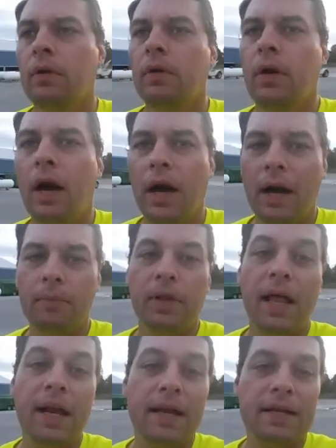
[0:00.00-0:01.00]
I'm
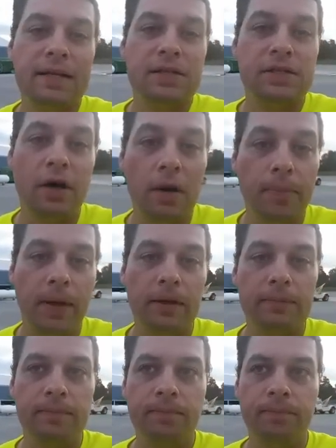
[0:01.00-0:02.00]
glad I didn't tarp it.
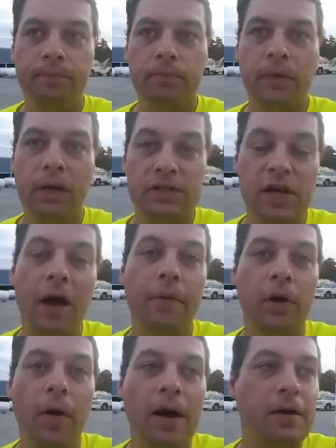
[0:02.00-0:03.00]
It's not
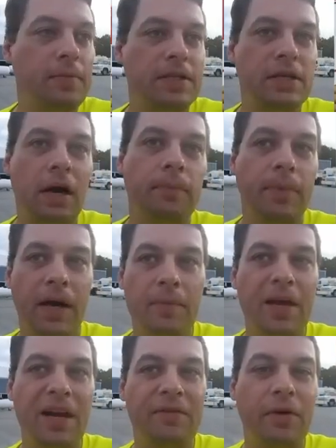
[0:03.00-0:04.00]
required to be tarped, but I
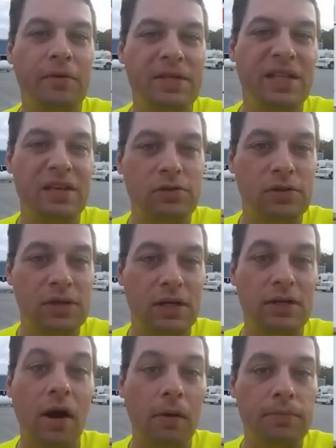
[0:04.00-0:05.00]
mean, if this was a
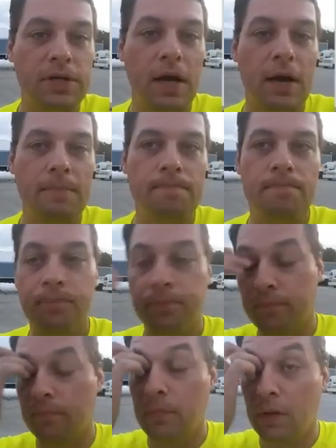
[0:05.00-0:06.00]
tarp job,
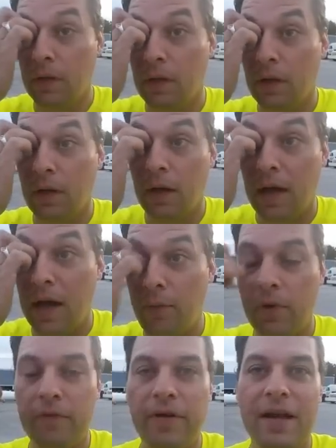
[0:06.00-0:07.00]
I
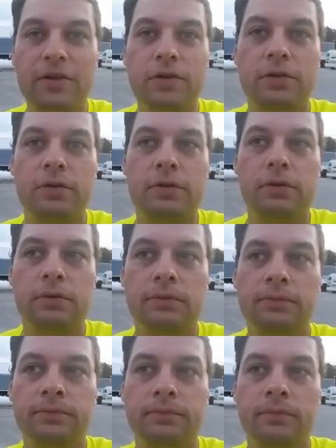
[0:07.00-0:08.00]
would have had to
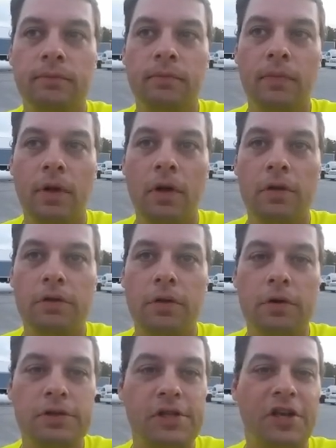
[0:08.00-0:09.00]

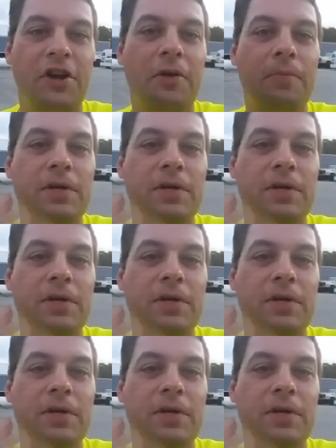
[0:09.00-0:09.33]
throw securements